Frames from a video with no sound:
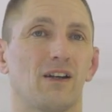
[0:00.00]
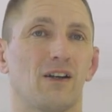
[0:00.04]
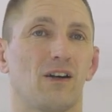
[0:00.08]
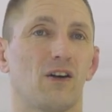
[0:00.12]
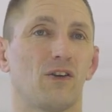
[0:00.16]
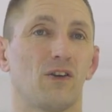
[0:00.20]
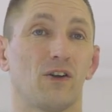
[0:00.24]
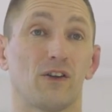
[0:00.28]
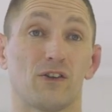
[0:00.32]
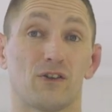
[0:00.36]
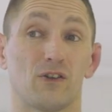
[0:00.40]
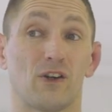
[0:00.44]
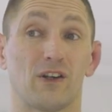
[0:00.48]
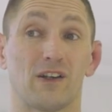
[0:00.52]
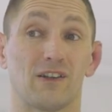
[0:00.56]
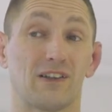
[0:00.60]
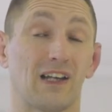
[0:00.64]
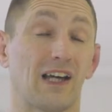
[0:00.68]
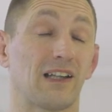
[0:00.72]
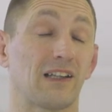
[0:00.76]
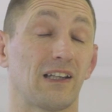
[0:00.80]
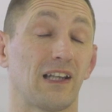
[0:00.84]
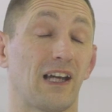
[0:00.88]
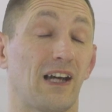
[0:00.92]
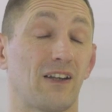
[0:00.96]
although it's not
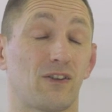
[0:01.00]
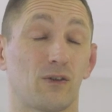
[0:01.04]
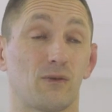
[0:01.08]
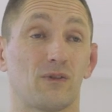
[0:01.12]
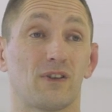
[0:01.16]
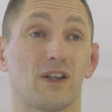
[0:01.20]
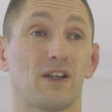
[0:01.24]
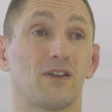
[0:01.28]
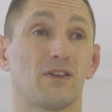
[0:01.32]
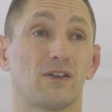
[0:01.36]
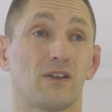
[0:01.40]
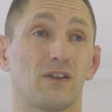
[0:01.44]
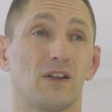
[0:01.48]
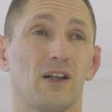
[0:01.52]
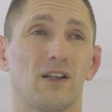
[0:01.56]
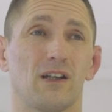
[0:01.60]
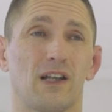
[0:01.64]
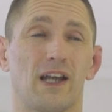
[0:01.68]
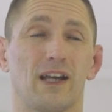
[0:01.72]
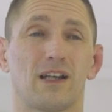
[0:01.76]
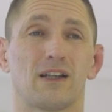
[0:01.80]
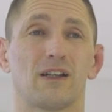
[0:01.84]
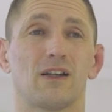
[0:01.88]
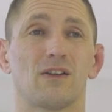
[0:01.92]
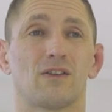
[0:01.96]
exactly, I sometimes
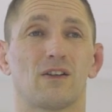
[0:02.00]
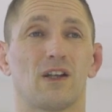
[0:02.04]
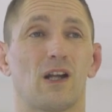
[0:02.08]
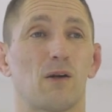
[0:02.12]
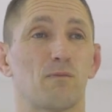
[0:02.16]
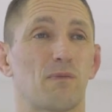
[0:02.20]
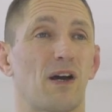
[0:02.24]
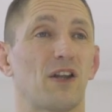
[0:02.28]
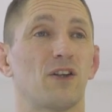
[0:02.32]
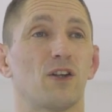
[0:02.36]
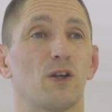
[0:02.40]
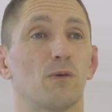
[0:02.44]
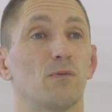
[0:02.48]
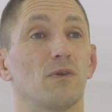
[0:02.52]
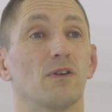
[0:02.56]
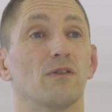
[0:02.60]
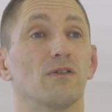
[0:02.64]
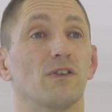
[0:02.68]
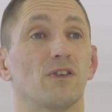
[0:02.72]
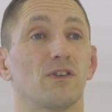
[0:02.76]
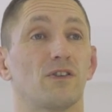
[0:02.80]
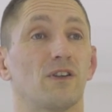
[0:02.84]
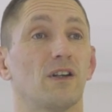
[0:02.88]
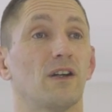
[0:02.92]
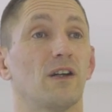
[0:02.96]
liken it to that band of
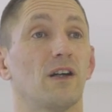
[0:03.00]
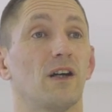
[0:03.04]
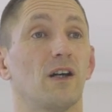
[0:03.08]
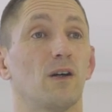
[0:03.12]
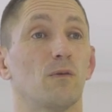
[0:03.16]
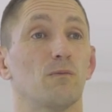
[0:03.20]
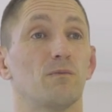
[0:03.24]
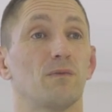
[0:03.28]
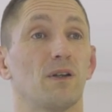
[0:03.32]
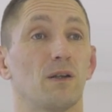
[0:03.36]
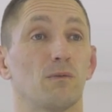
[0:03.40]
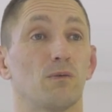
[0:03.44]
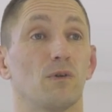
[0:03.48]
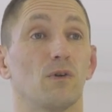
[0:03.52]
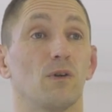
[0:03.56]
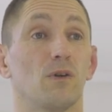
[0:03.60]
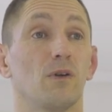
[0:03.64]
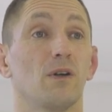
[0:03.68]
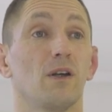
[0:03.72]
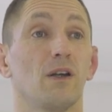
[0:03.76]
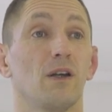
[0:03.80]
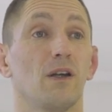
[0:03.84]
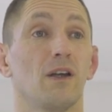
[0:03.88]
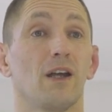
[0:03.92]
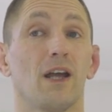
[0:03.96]
brothers that um, people